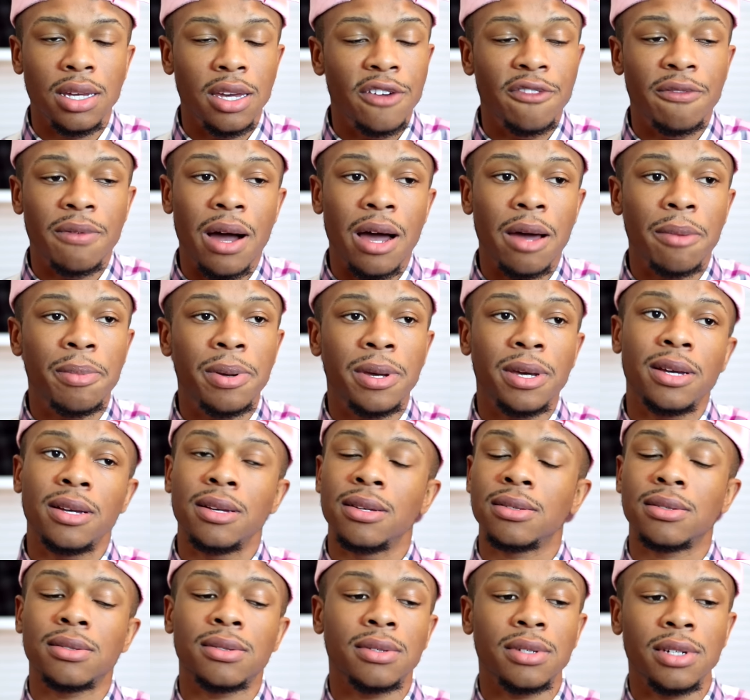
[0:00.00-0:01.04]
give my
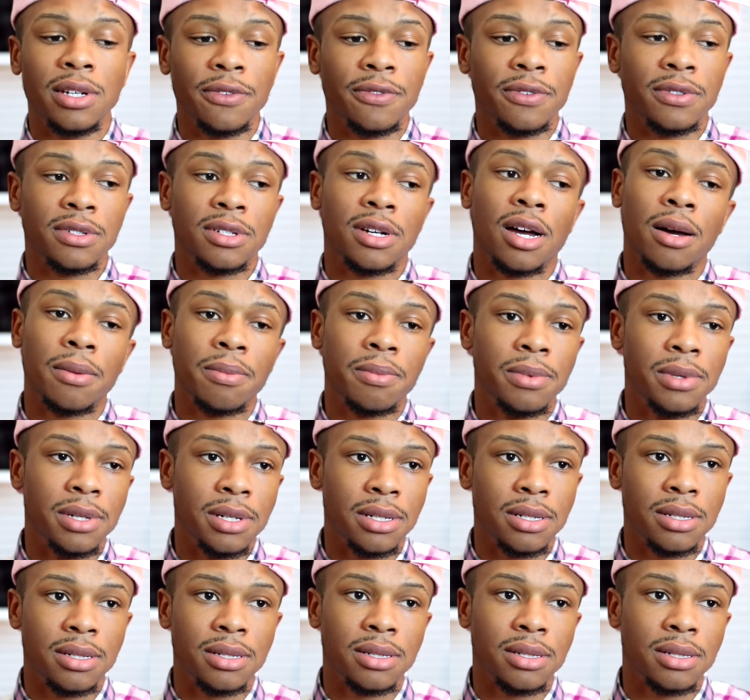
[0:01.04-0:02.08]
opinions on different
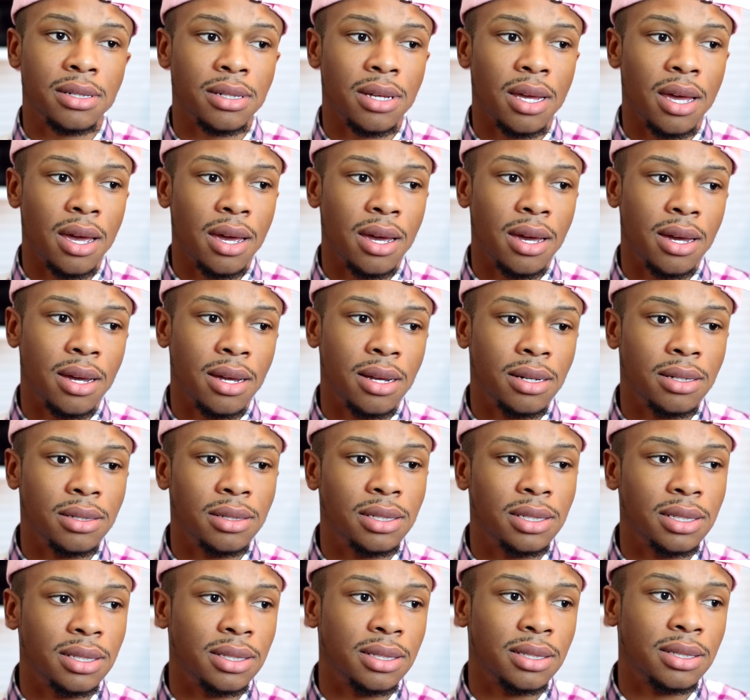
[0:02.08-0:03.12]
topics and
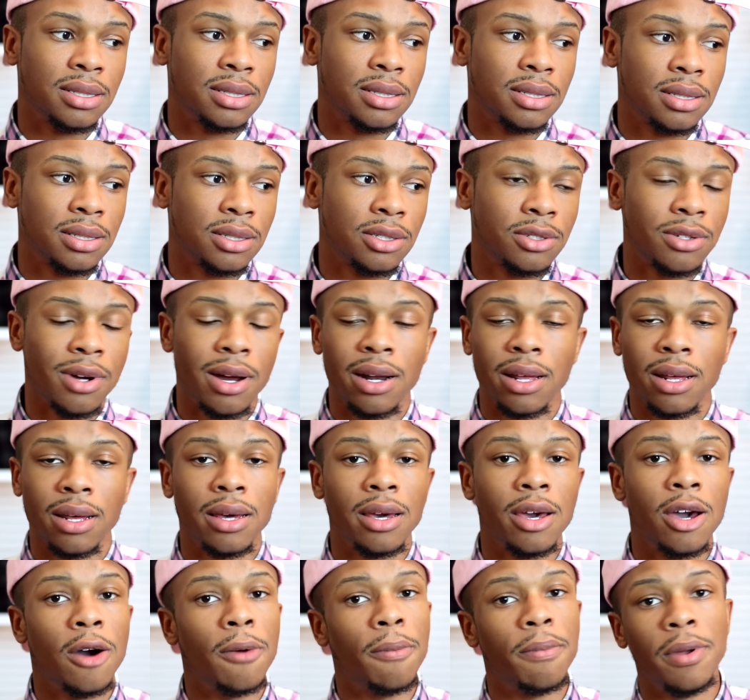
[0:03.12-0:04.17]
just try to
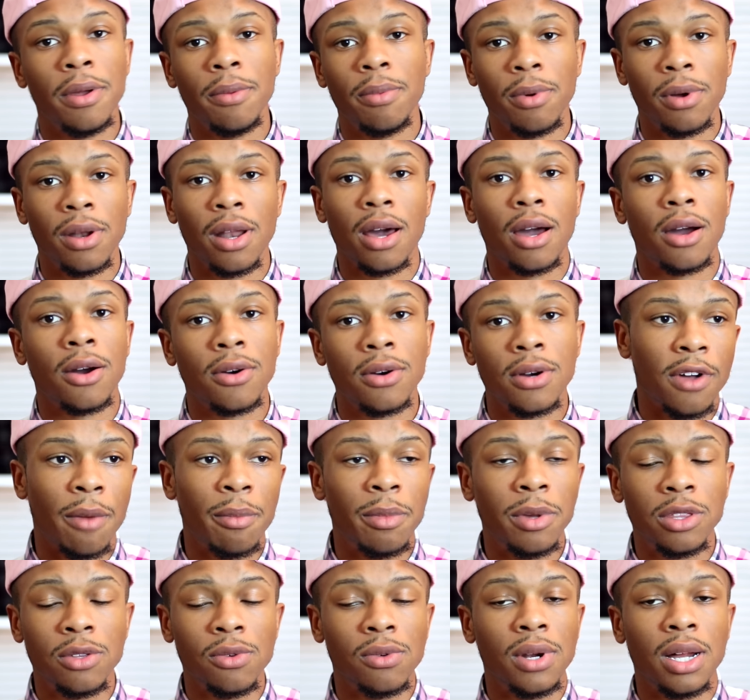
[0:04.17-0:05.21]
help people out. I've
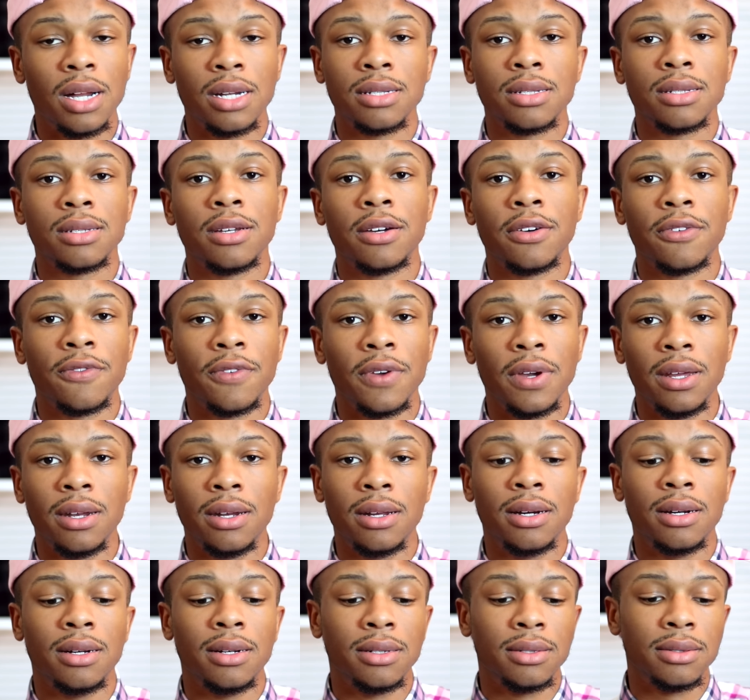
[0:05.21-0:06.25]
been through a lot of stuff, and
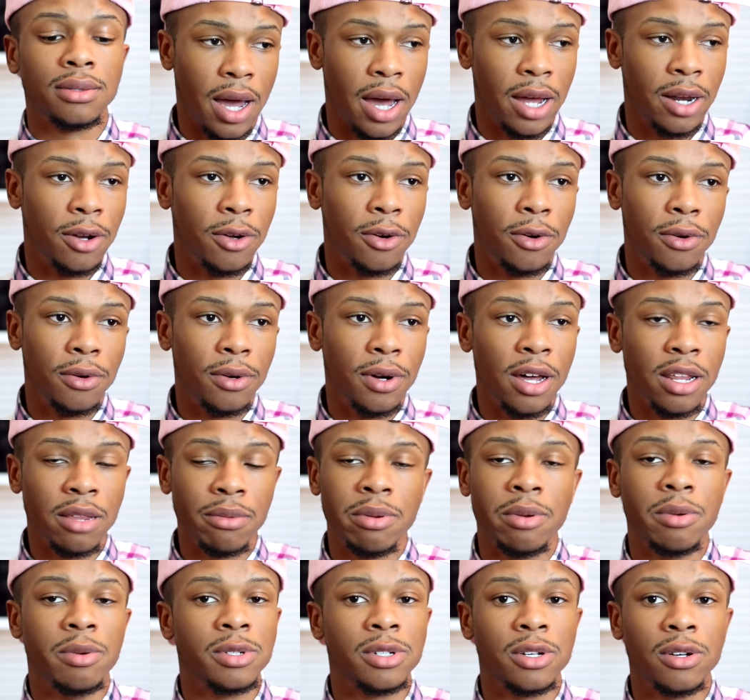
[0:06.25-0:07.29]
uh, I know other
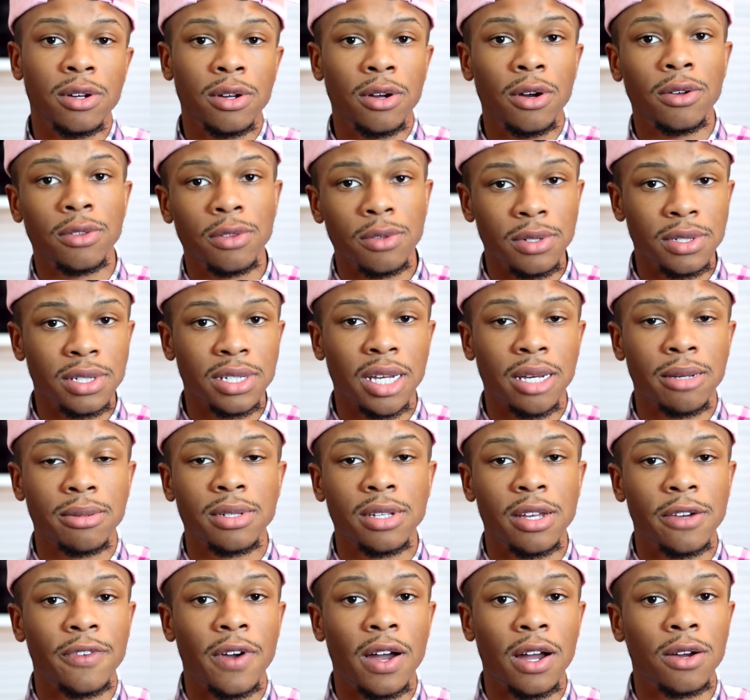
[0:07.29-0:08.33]
people is gonna go through the same
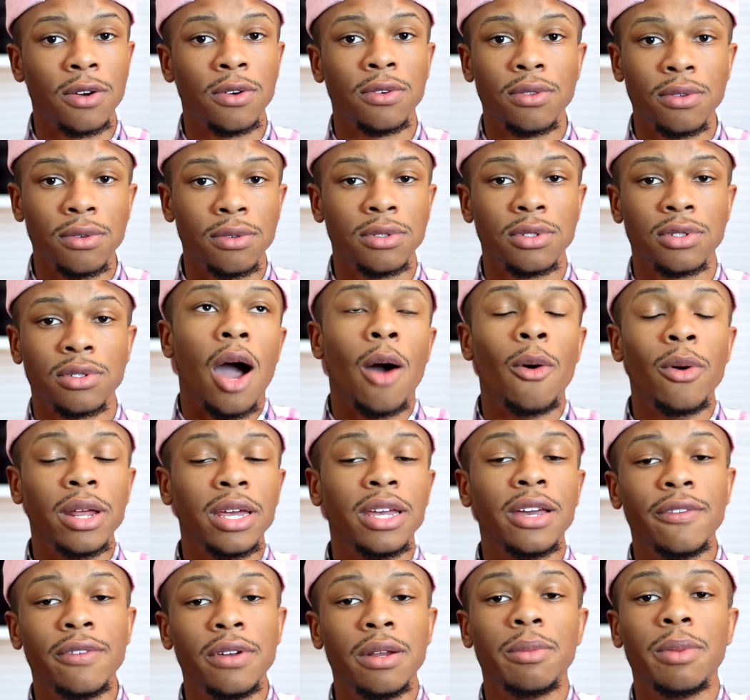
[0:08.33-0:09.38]
stuff I go through, so I want to
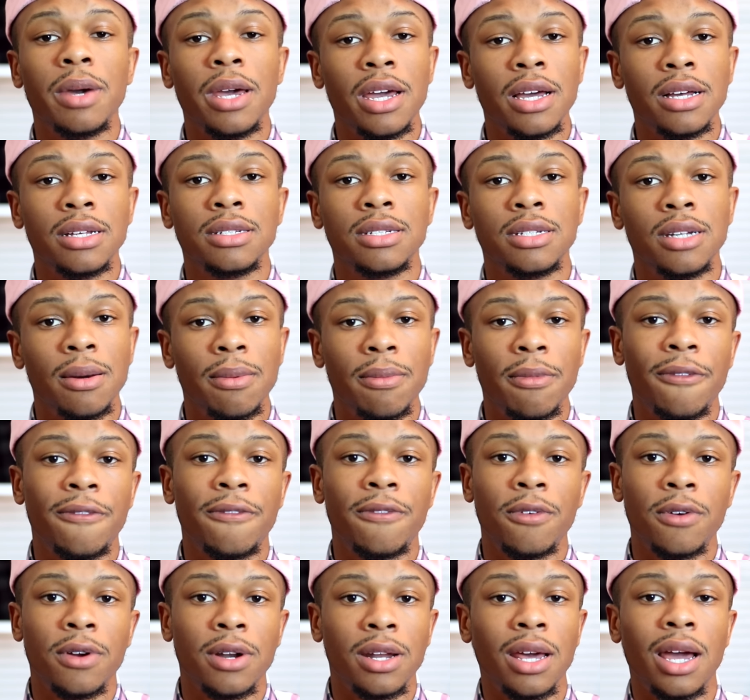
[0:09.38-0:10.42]
give them a heads up
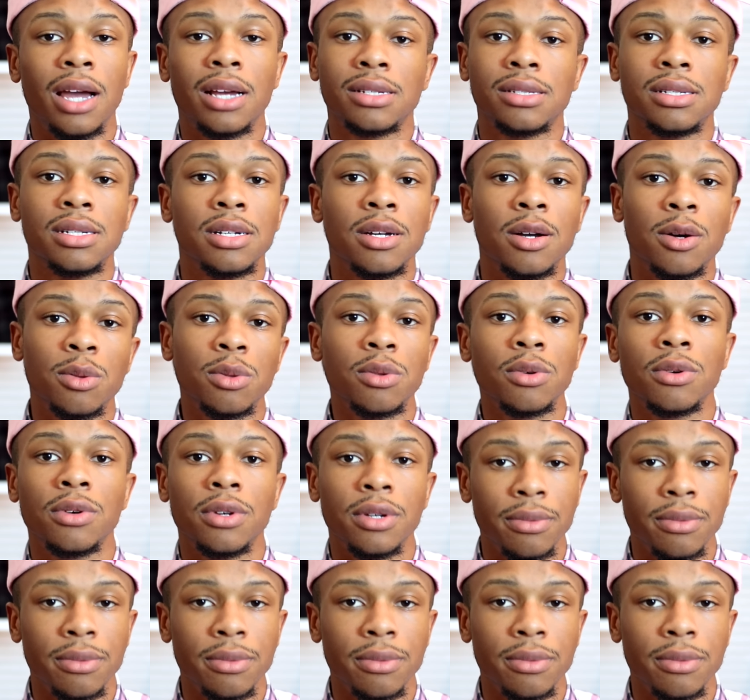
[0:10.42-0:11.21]
before they actually go through